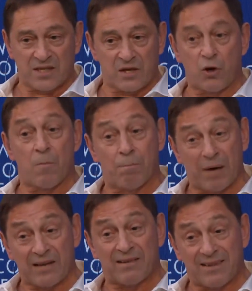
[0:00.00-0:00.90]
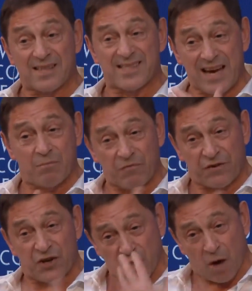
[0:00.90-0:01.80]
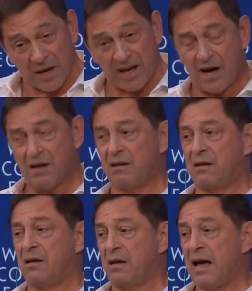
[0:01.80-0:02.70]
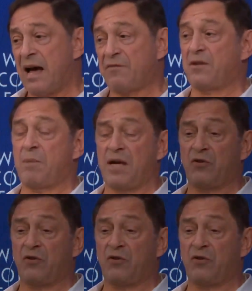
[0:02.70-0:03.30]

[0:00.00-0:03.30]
from Western Europe, but the same phenomena have to